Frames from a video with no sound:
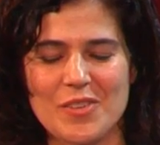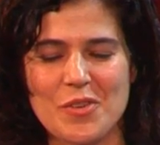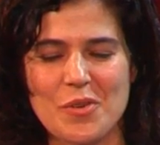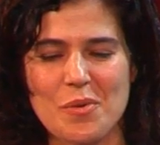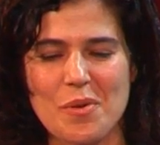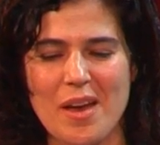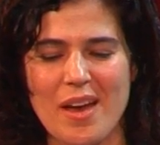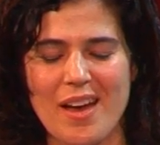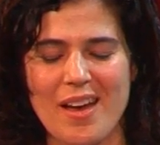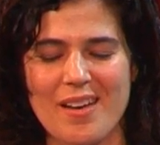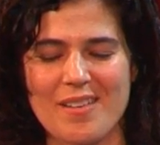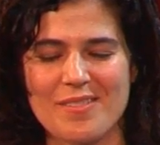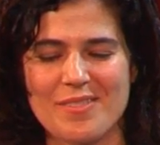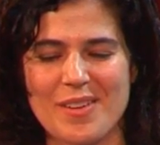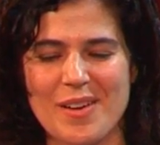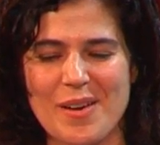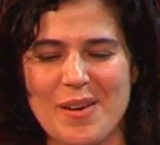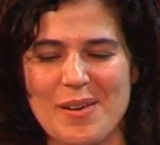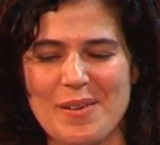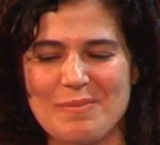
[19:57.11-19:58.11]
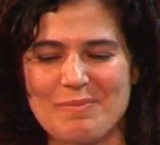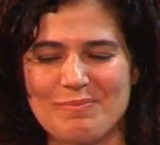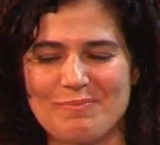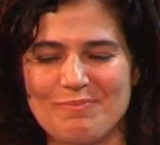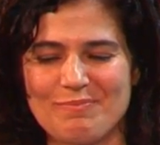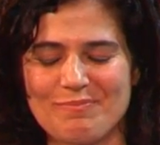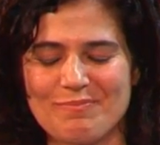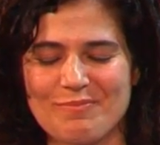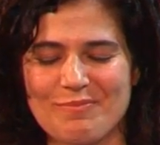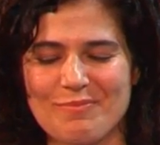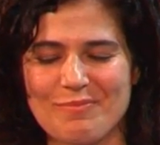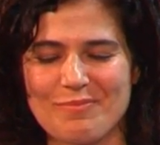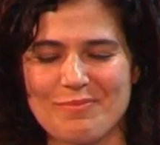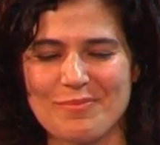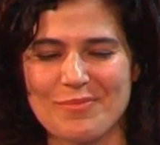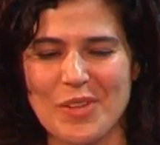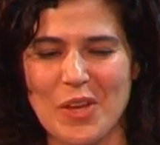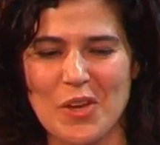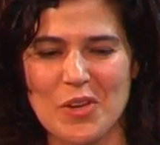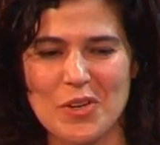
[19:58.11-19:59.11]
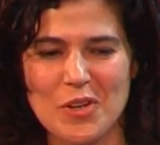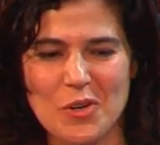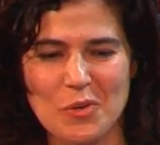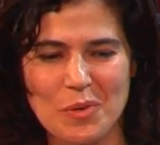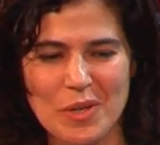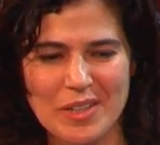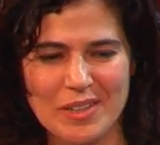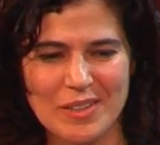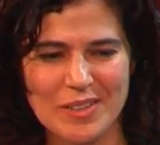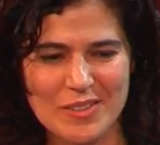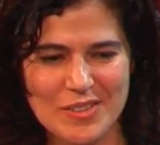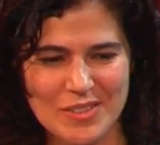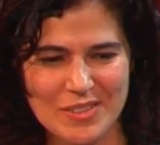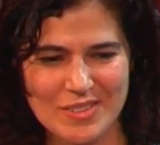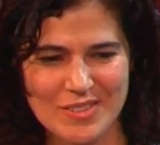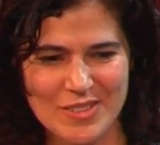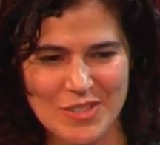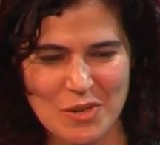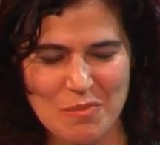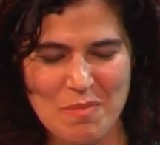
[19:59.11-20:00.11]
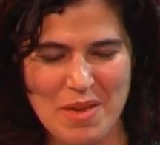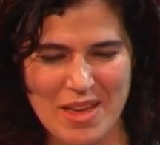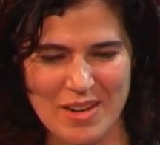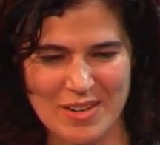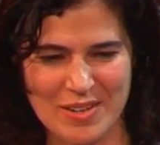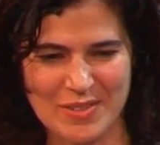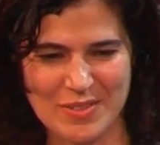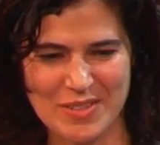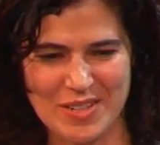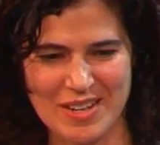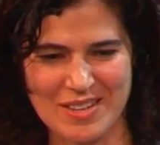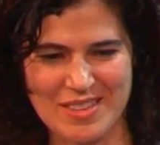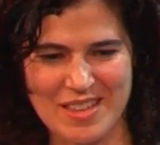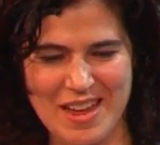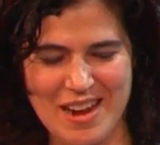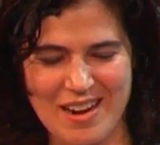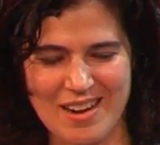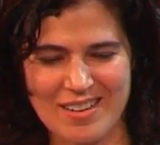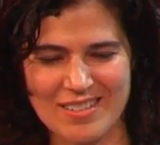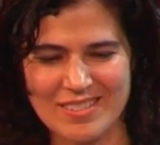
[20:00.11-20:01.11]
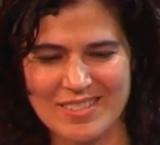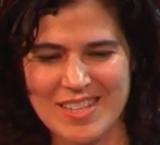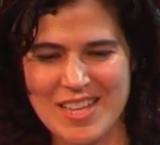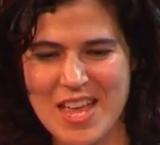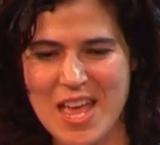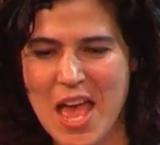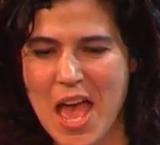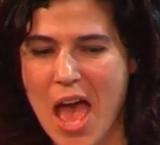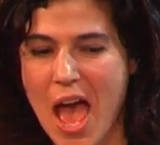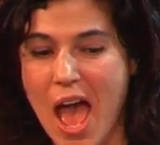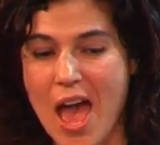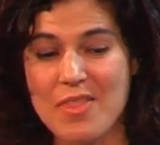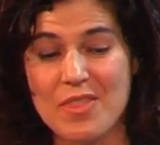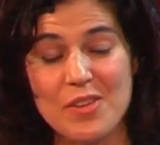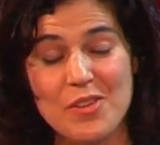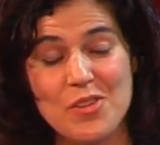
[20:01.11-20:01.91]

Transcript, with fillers: You have um, grilled tomatoes on there and